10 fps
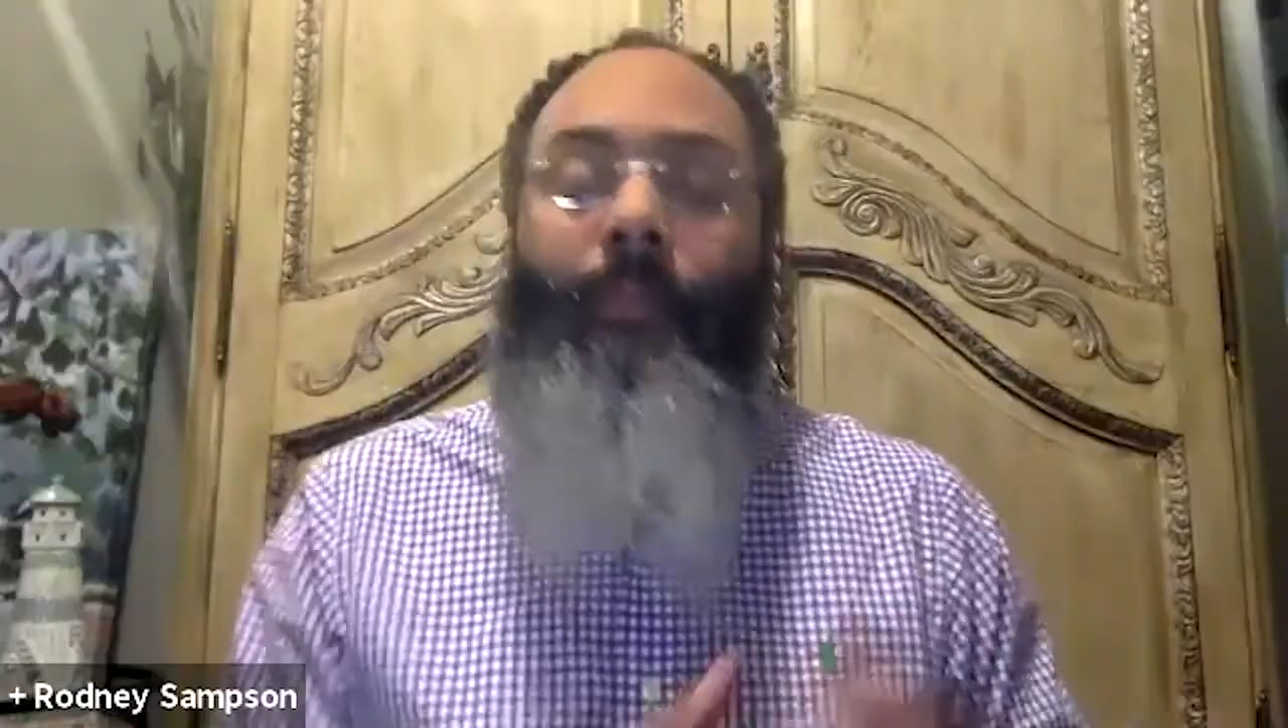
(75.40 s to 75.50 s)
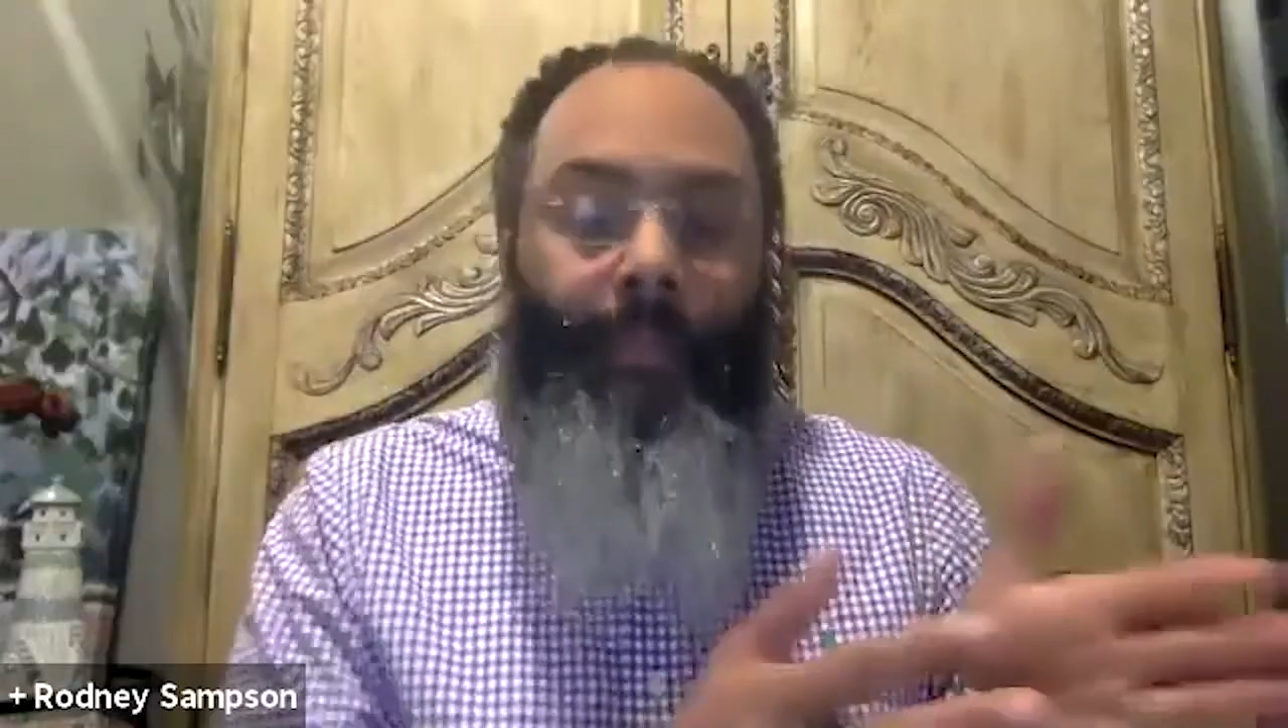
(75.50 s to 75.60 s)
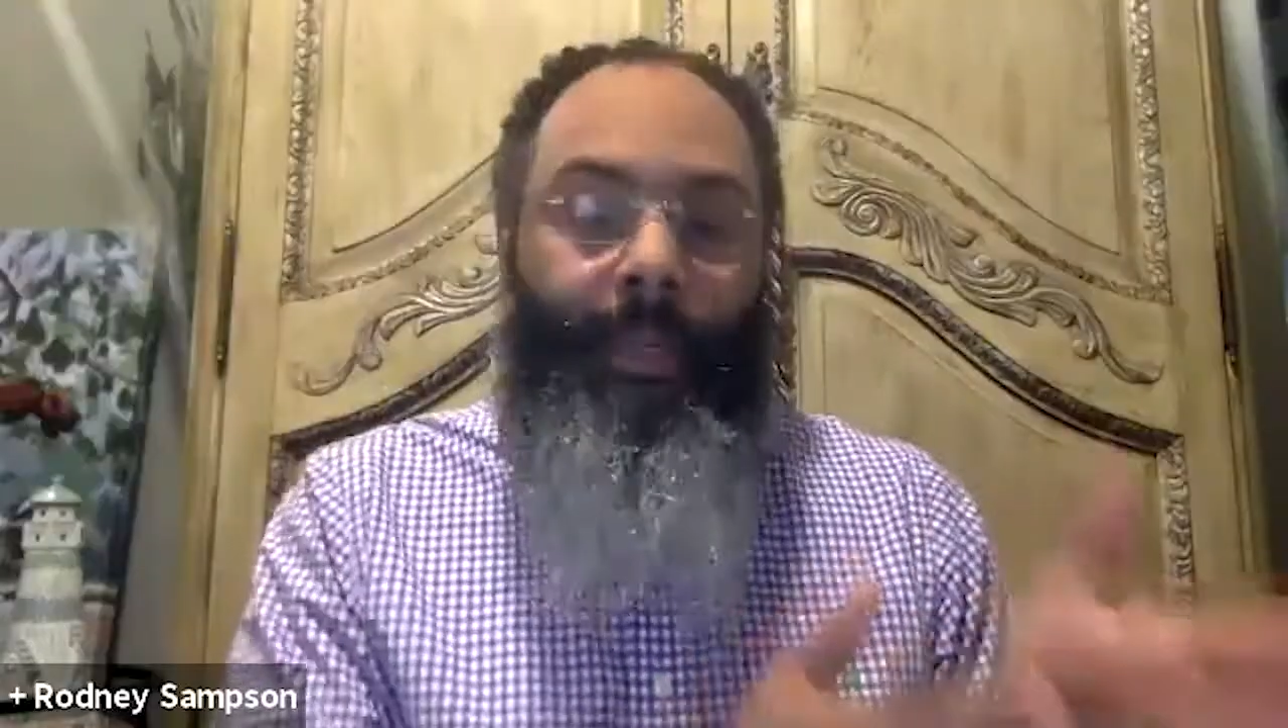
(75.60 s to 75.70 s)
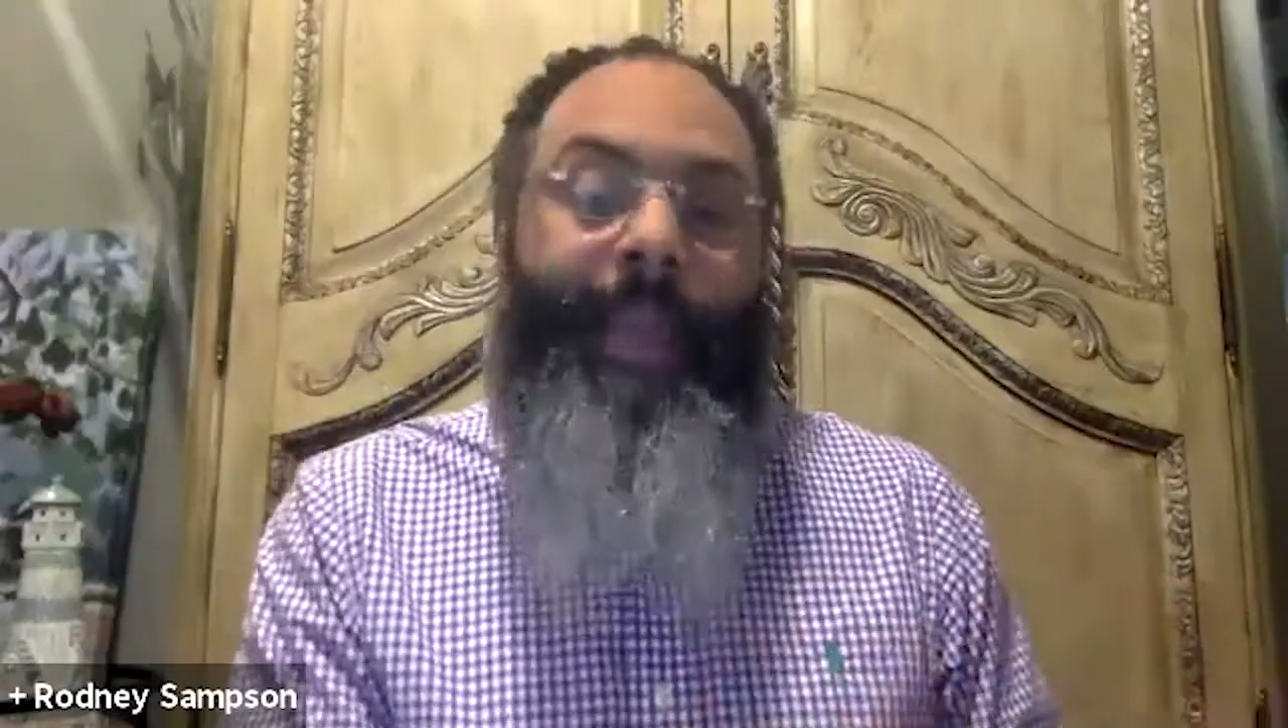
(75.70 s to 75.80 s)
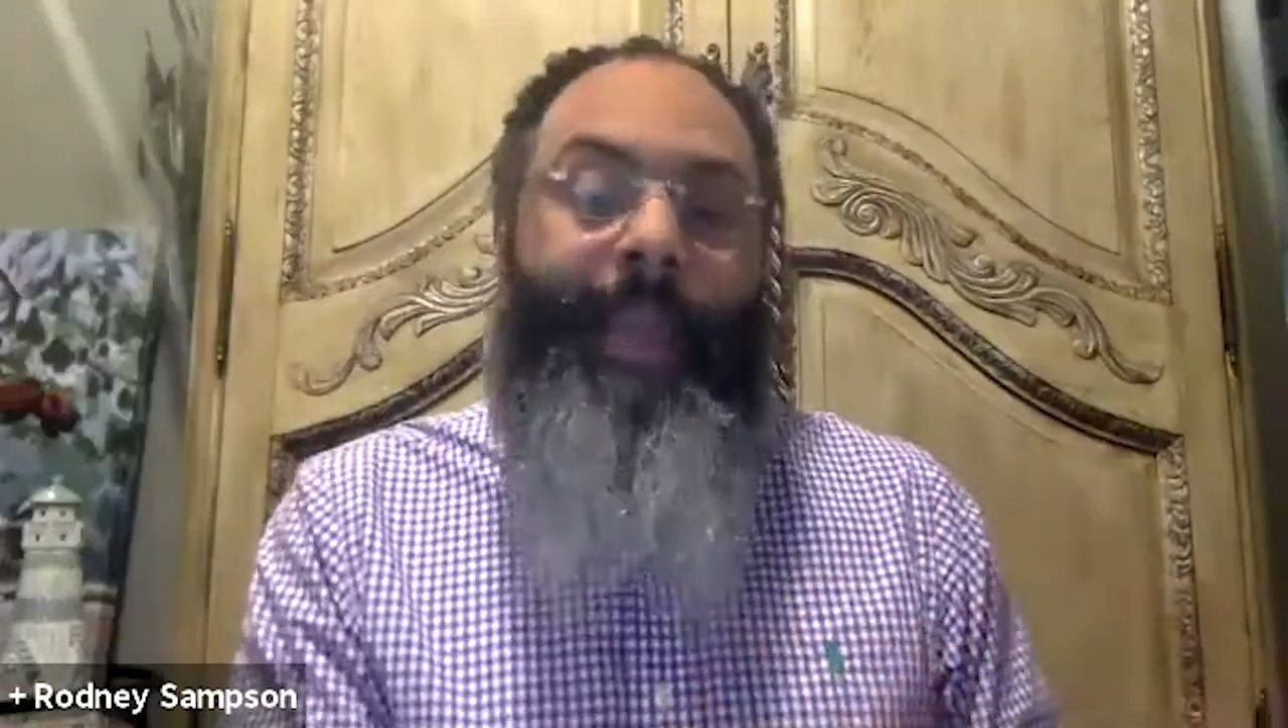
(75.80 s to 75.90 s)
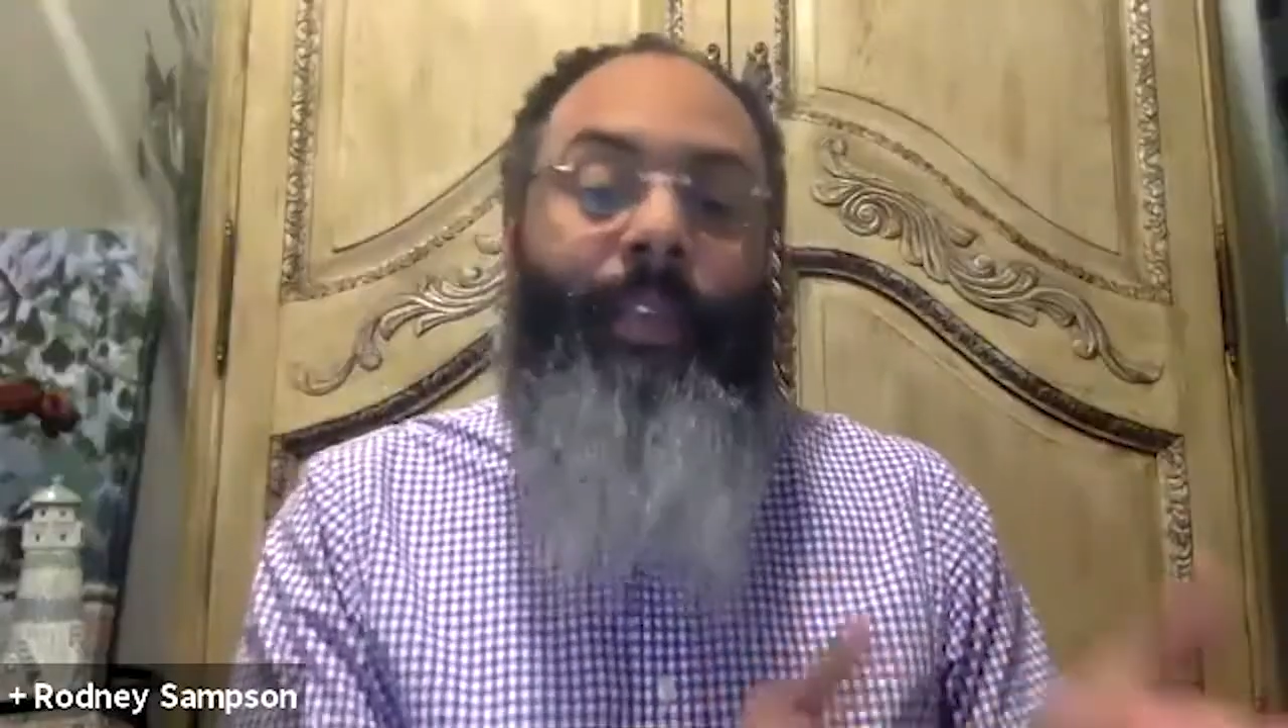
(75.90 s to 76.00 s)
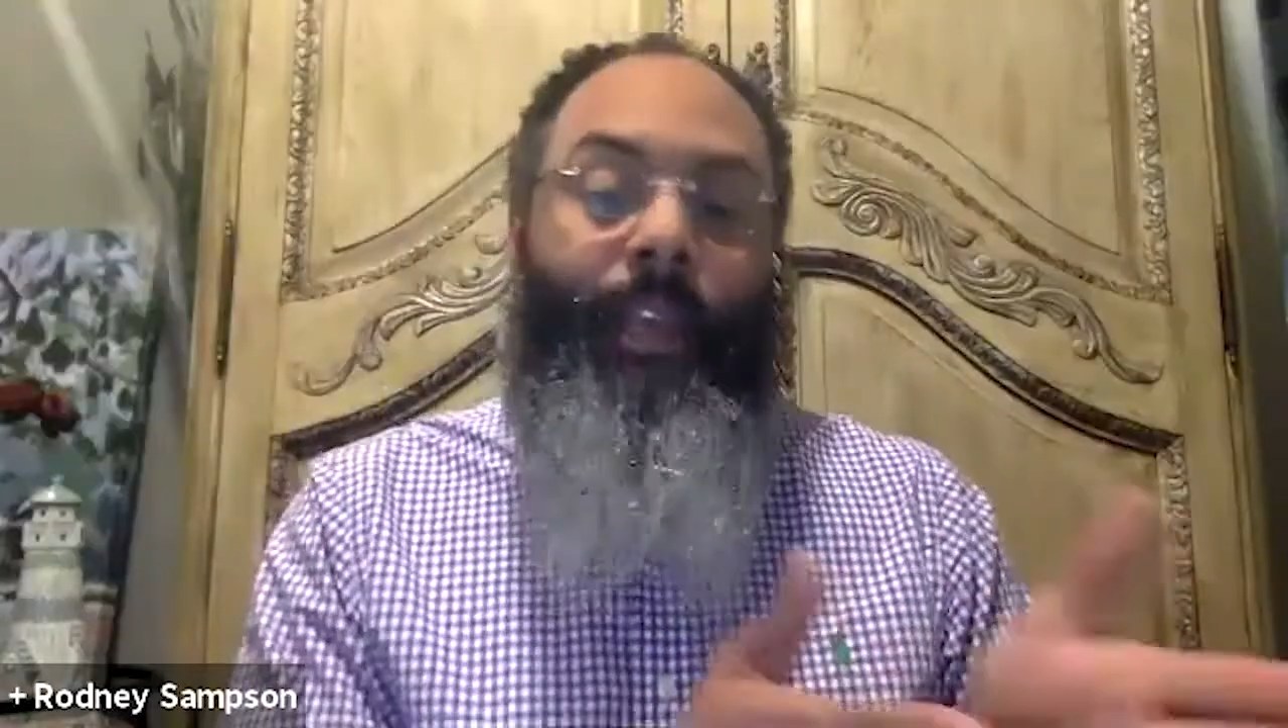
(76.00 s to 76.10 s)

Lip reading: The next